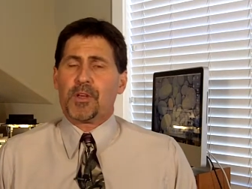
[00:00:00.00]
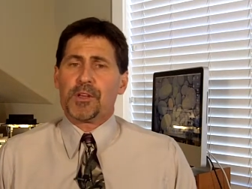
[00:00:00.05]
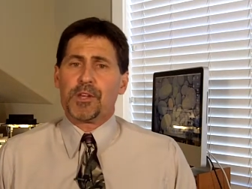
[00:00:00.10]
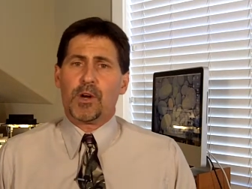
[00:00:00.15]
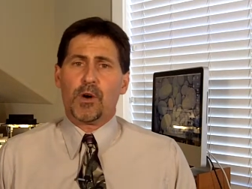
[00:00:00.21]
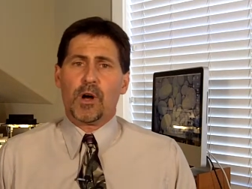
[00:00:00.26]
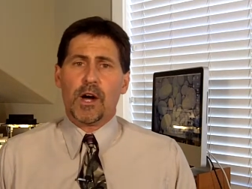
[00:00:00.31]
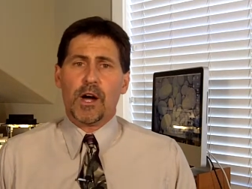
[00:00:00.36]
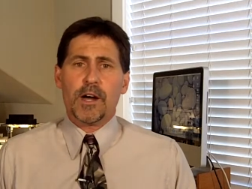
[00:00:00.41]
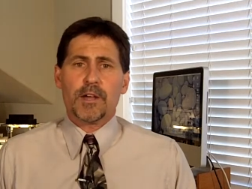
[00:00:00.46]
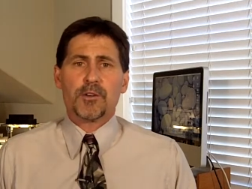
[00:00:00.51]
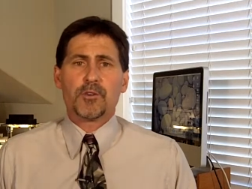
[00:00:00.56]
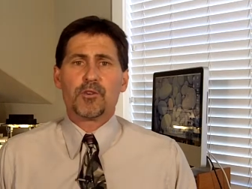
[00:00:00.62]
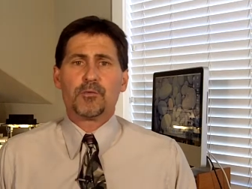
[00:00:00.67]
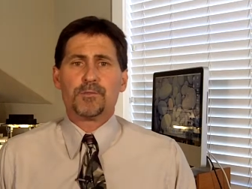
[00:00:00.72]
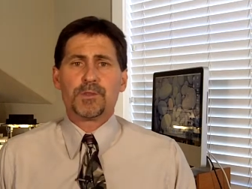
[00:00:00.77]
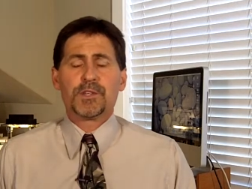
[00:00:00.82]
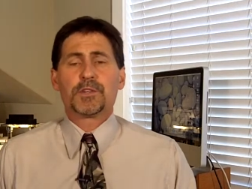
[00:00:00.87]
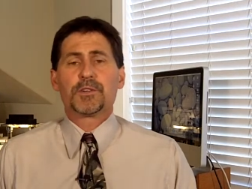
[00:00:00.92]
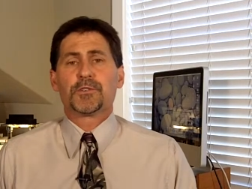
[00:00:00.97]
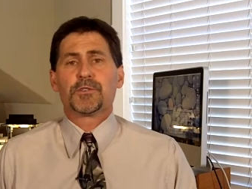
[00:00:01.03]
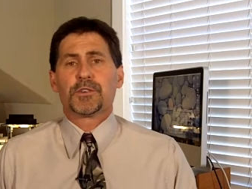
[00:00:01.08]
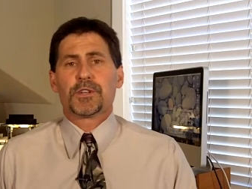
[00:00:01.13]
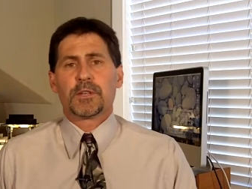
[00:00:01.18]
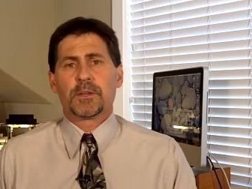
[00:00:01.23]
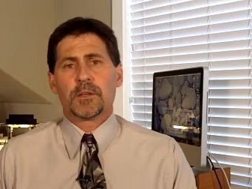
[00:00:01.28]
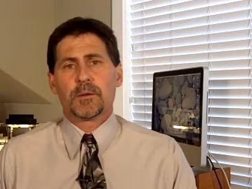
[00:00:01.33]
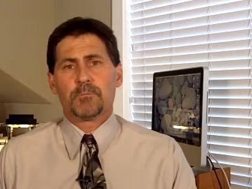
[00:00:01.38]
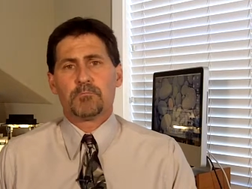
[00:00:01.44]
Now,
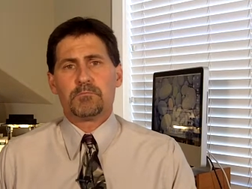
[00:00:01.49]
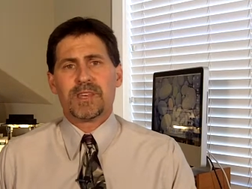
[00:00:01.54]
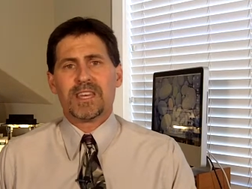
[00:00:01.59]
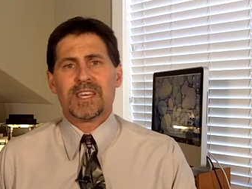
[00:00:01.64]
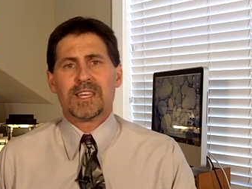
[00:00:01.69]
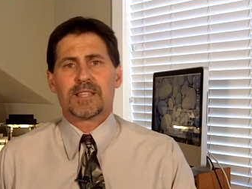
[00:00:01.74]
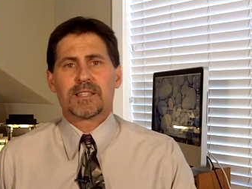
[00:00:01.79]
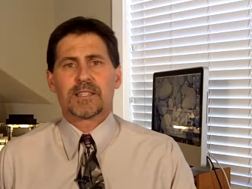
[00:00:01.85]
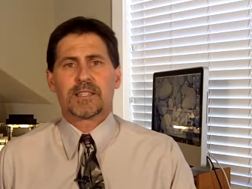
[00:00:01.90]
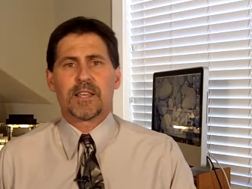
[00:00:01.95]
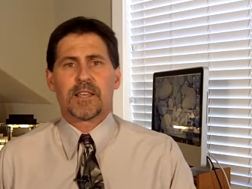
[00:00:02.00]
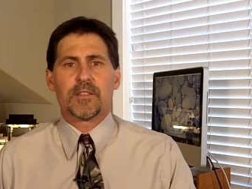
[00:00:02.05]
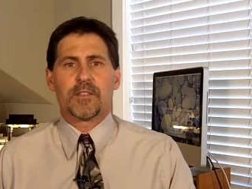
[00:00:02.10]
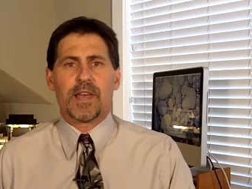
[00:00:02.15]
autoimmune means